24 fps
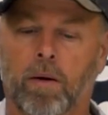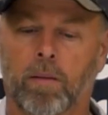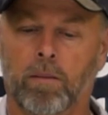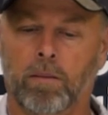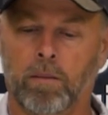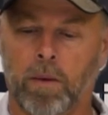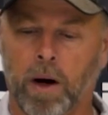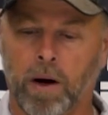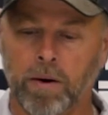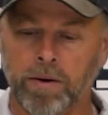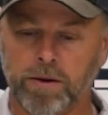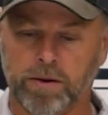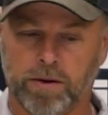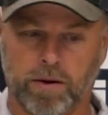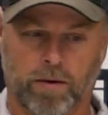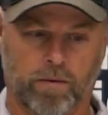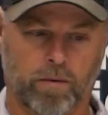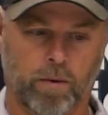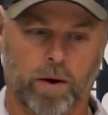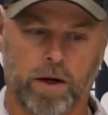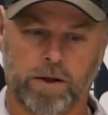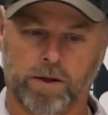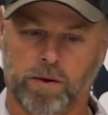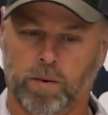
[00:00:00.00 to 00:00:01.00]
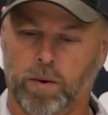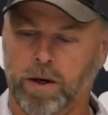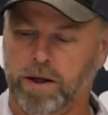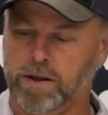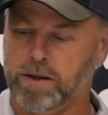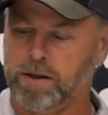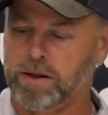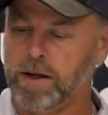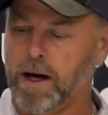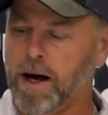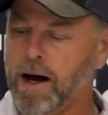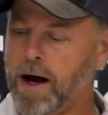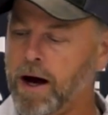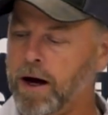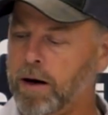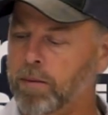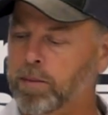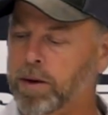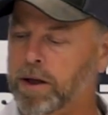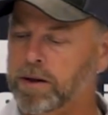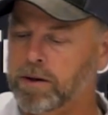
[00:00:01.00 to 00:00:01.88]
most of which we stock,